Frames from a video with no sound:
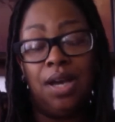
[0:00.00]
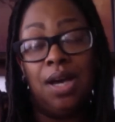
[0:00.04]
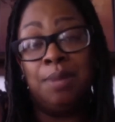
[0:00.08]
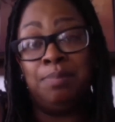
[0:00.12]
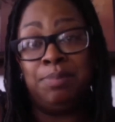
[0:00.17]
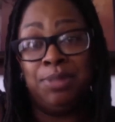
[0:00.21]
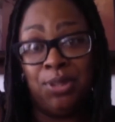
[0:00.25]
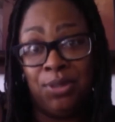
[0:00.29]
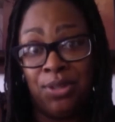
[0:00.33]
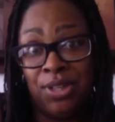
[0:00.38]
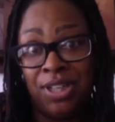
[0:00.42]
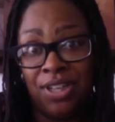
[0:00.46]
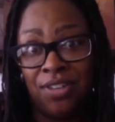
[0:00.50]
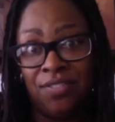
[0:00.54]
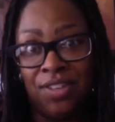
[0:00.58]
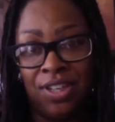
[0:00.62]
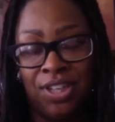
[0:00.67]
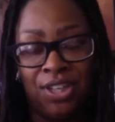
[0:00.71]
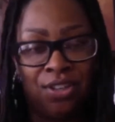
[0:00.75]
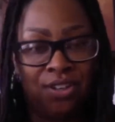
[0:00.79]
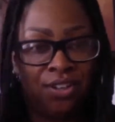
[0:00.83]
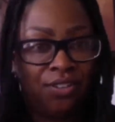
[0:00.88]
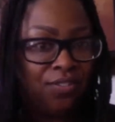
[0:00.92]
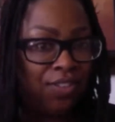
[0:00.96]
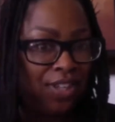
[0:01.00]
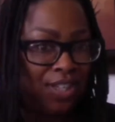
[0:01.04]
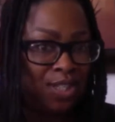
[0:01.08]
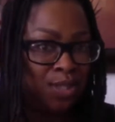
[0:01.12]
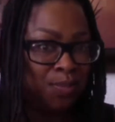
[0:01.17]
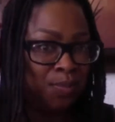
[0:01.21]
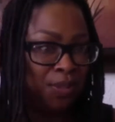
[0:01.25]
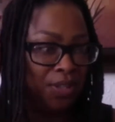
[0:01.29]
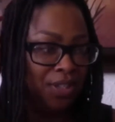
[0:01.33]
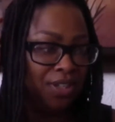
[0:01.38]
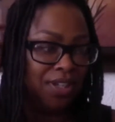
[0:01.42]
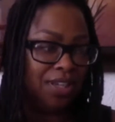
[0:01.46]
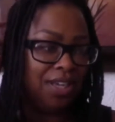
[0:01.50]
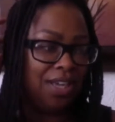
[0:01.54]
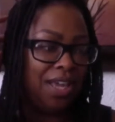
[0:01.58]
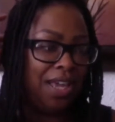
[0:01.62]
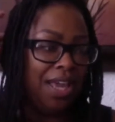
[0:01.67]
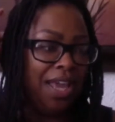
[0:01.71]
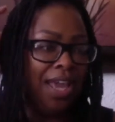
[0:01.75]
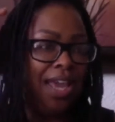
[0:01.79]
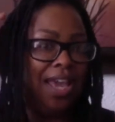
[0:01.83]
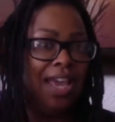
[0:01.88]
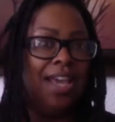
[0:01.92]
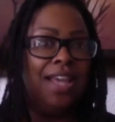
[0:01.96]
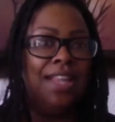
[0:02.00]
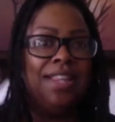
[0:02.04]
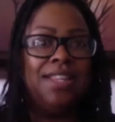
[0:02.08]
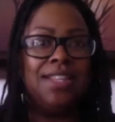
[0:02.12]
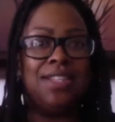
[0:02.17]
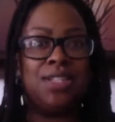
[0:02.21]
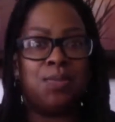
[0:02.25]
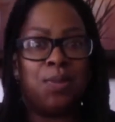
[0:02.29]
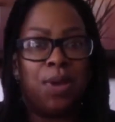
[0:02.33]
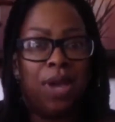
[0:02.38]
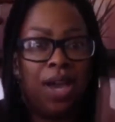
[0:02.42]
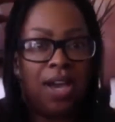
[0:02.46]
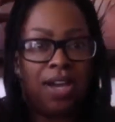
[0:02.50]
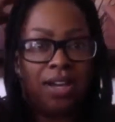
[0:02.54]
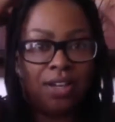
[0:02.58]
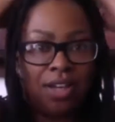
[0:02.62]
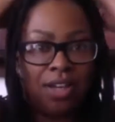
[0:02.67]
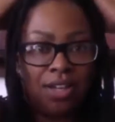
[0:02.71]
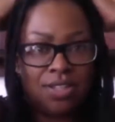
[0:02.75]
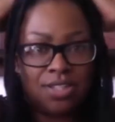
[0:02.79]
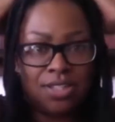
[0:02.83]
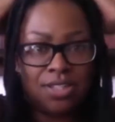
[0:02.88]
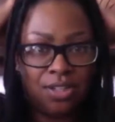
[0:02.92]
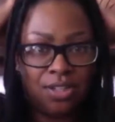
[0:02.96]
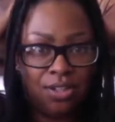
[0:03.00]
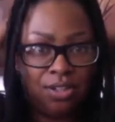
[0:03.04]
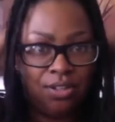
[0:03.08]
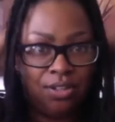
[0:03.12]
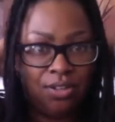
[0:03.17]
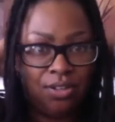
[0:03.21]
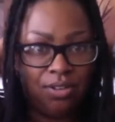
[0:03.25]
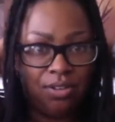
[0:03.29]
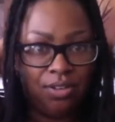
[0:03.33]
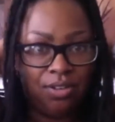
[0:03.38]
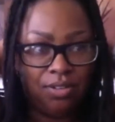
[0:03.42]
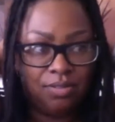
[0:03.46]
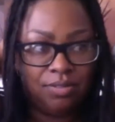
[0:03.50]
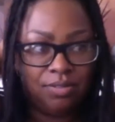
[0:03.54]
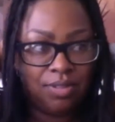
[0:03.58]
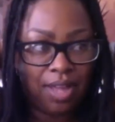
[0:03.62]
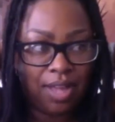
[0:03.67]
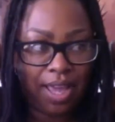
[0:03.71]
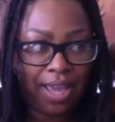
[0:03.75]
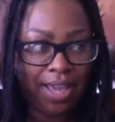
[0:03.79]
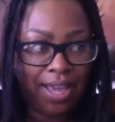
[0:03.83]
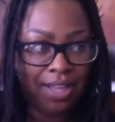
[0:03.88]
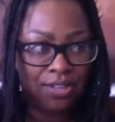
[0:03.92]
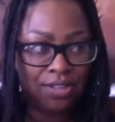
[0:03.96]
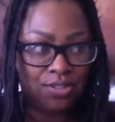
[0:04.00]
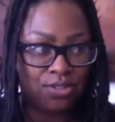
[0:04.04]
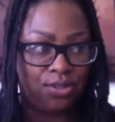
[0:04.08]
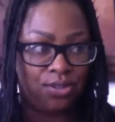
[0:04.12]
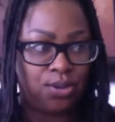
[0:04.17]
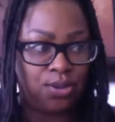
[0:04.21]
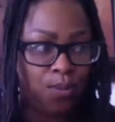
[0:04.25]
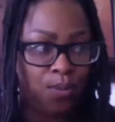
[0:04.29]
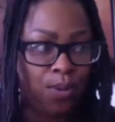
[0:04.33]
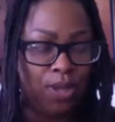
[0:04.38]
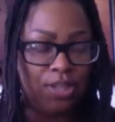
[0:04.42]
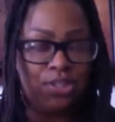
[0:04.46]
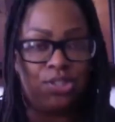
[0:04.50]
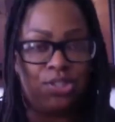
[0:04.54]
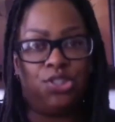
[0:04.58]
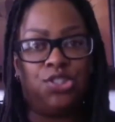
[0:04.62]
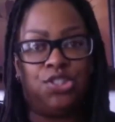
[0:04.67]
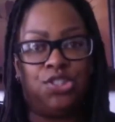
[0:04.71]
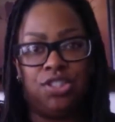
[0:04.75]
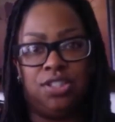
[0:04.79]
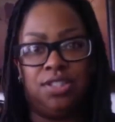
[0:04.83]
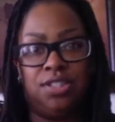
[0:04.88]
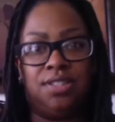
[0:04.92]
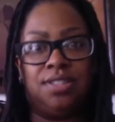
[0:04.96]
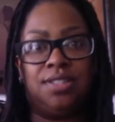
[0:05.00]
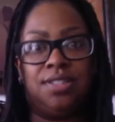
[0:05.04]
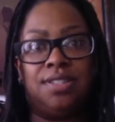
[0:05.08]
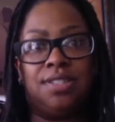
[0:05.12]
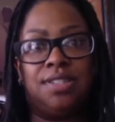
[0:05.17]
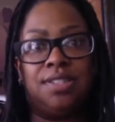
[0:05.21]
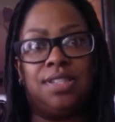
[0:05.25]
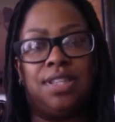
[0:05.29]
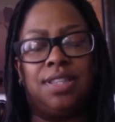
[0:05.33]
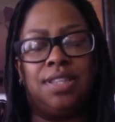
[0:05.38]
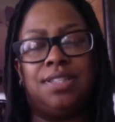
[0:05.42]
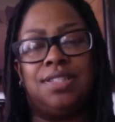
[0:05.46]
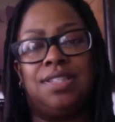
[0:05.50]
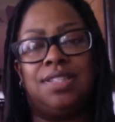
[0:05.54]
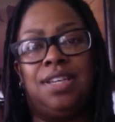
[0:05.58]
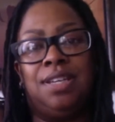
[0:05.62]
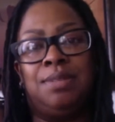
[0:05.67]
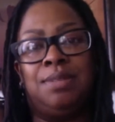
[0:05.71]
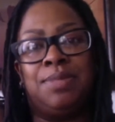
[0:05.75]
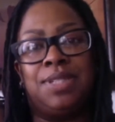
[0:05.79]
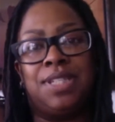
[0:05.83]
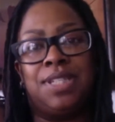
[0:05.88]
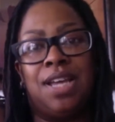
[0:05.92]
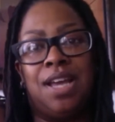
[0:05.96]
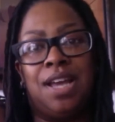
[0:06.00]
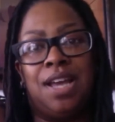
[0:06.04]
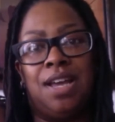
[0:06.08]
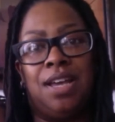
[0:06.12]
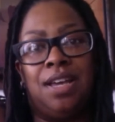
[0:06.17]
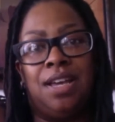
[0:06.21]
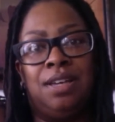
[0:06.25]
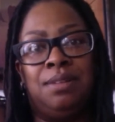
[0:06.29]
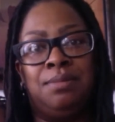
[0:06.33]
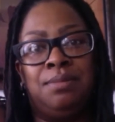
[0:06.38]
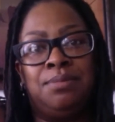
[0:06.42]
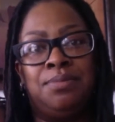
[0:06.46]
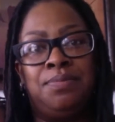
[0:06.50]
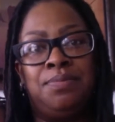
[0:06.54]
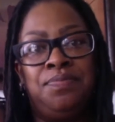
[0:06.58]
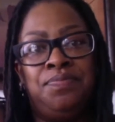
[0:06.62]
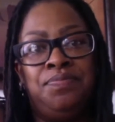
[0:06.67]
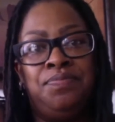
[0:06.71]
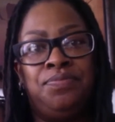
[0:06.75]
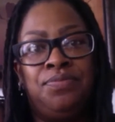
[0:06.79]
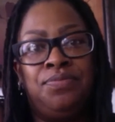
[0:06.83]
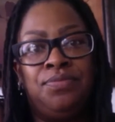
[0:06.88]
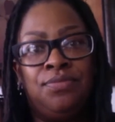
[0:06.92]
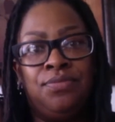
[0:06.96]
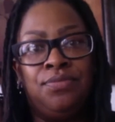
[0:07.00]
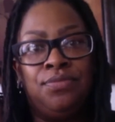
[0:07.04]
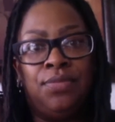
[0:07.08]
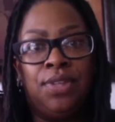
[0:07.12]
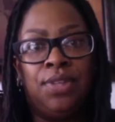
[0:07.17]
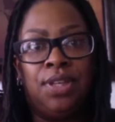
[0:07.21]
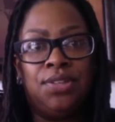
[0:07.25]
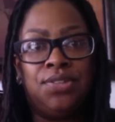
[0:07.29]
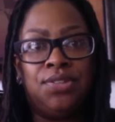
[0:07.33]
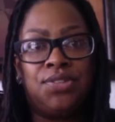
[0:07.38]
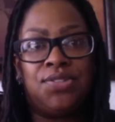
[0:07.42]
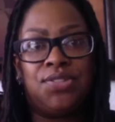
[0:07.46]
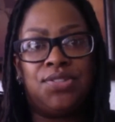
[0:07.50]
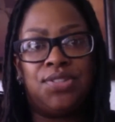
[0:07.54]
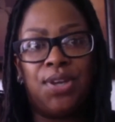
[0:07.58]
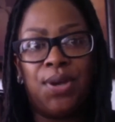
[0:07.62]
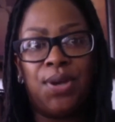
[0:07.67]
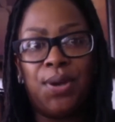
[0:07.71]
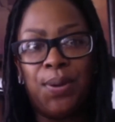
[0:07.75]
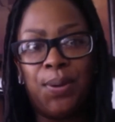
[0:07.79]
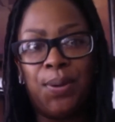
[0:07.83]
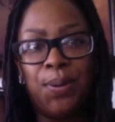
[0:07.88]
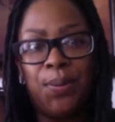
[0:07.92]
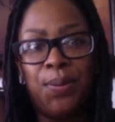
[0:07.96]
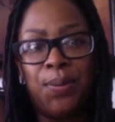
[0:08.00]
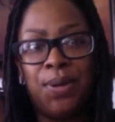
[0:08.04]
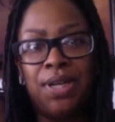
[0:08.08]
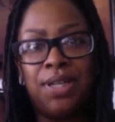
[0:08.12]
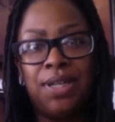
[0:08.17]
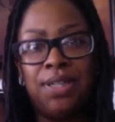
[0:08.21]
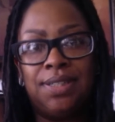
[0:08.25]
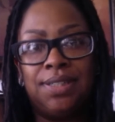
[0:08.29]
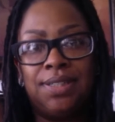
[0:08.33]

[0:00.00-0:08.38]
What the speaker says: uploading a video to Facebook. And this way I can also answer questions at the same time. So